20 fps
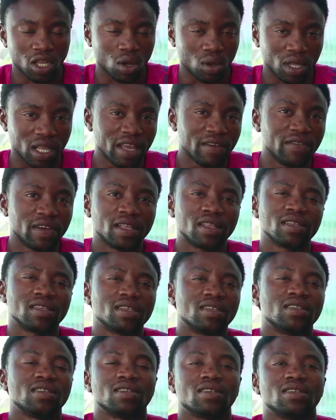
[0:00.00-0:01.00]
know, leaving,
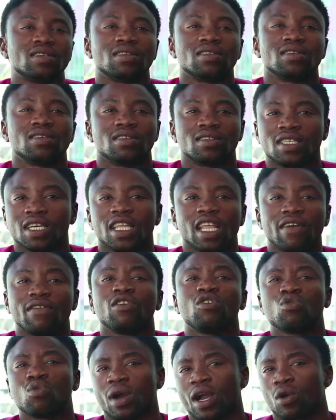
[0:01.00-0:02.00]
she
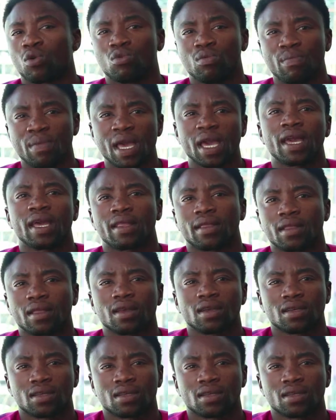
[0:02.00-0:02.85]
never knew I could make it.